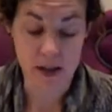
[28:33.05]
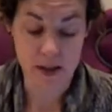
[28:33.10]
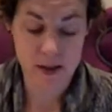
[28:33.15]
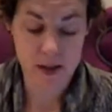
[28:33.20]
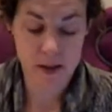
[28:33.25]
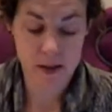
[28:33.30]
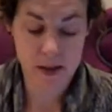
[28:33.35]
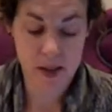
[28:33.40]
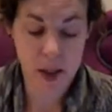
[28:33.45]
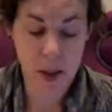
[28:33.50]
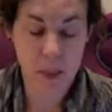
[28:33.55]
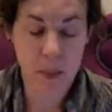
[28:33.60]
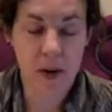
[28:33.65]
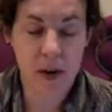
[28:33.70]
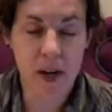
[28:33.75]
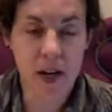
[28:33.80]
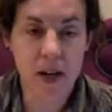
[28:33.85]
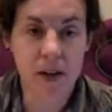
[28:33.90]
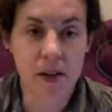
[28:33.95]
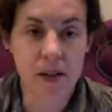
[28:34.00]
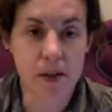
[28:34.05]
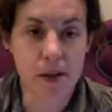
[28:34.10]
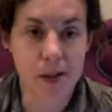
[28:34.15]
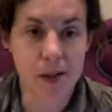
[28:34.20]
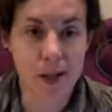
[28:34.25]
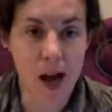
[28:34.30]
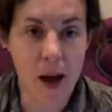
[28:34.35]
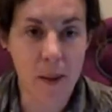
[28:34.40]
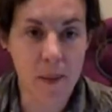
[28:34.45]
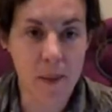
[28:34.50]
It sounds like a pretty good
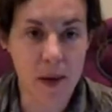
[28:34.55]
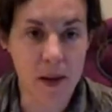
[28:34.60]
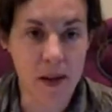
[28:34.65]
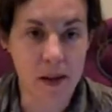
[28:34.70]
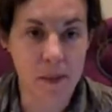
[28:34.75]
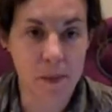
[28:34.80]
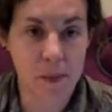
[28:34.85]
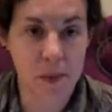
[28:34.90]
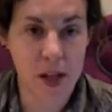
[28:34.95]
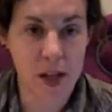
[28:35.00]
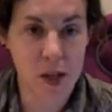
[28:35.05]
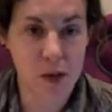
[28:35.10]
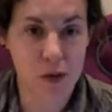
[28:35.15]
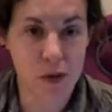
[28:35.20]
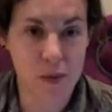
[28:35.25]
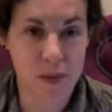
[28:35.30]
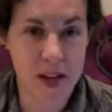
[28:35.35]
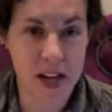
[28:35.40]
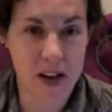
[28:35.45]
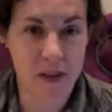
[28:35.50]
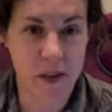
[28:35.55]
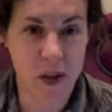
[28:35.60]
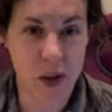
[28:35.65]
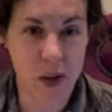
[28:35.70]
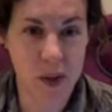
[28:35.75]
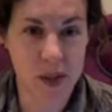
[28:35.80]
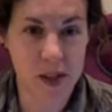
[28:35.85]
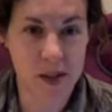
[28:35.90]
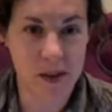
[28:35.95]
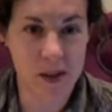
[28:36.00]
stopping place for me, even
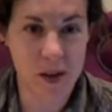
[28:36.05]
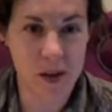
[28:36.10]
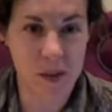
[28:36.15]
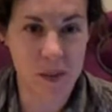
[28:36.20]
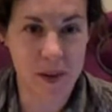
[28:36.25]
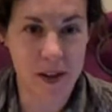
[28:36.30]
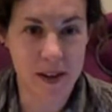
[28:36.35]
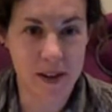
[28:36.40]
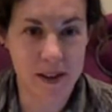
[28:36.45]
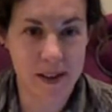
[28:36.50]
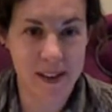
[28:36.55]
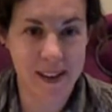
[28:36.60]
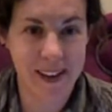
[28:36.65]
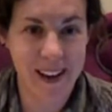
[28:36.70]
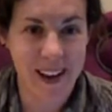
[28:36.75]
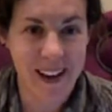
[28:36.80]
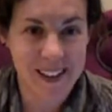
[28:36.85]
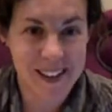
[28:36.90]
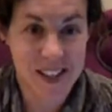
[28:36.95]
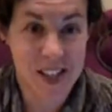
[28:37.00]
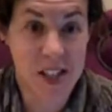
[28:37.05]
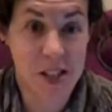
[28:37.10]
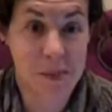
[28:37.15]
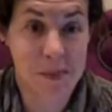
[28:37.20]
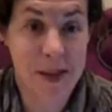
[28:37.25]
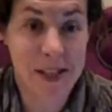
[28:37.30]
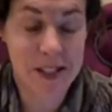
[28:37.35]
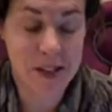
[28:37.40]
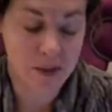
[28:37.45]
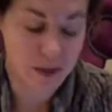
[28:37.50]
though it's a little bit
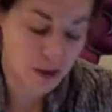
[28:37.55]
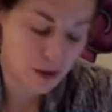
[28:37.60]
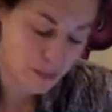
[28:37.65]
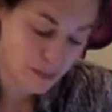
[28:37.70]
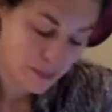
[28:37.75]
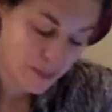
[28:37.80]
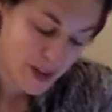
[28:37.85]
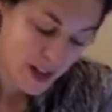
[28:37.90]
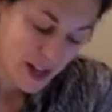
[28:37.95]
suspenseful.